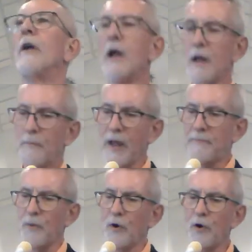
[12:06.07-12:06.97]
Mm-hmm.
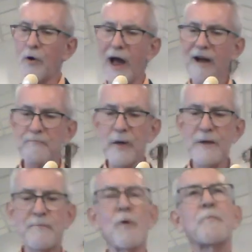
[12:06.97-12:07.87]
People who have
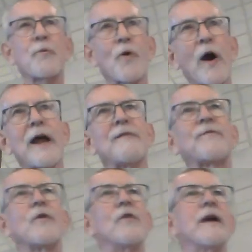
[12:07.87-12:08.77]
people praying
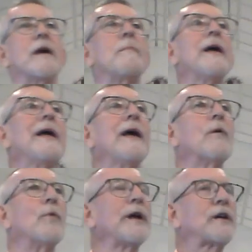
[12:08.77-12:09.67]
for them
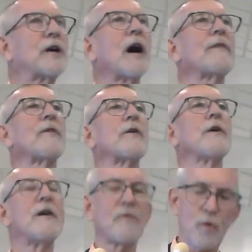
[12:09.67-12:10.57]

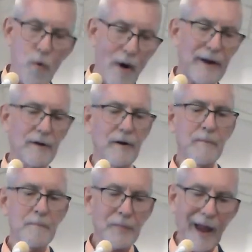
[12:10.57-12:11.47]
recover
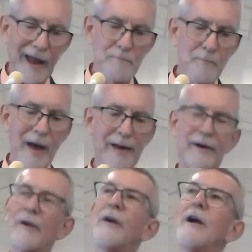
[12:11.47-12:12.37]
quicker and
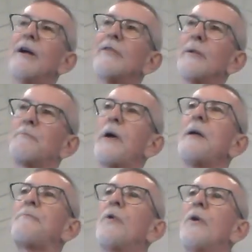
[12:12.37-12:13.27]
better than
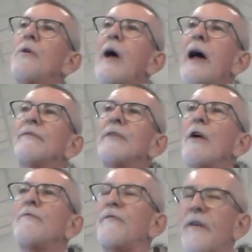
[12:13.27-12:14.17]
people who have
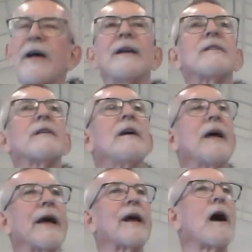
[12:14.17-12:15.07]
no faith
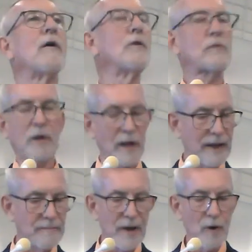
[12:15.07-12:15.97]
at all, who
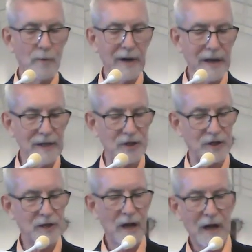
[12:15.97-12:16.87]
claim no
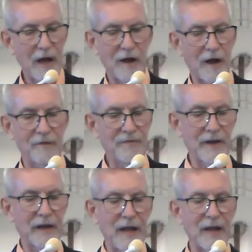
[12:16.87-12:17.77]
religious uh,
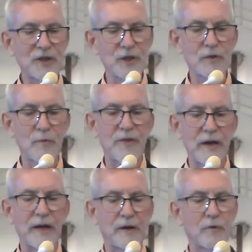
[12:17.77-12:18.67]
affiliations with
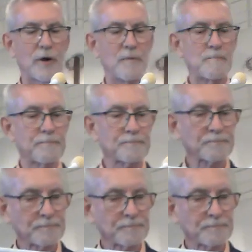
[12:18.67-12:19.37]
any group.